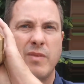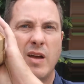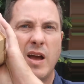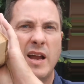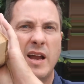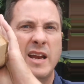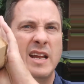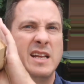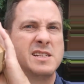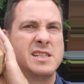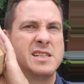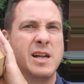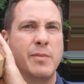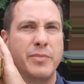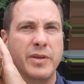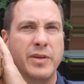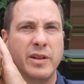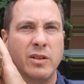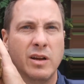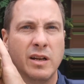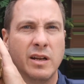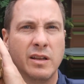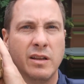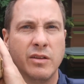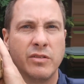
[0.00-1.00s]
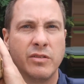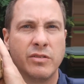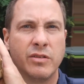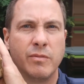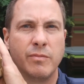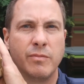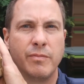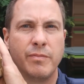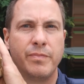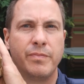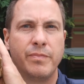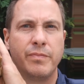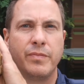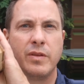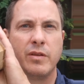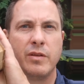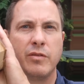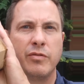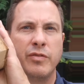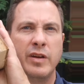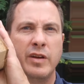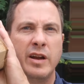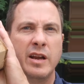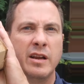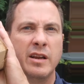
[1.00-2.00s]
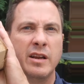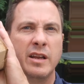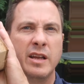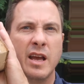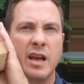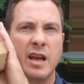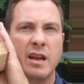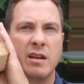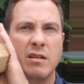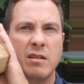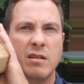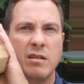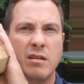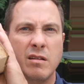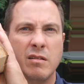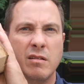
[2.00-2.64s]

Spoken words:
I need something like this to feed it again.